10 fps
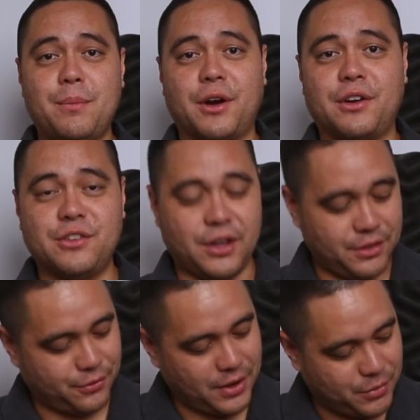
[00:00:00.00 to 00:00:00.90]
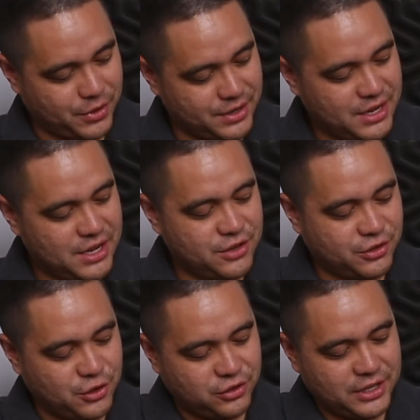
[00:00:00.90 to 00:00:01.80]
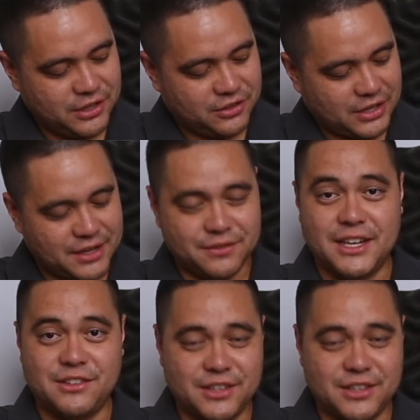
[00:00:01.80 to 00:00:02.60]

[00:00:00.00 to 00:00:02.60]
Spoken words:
markers on the fretboard. So usually it's kind of dead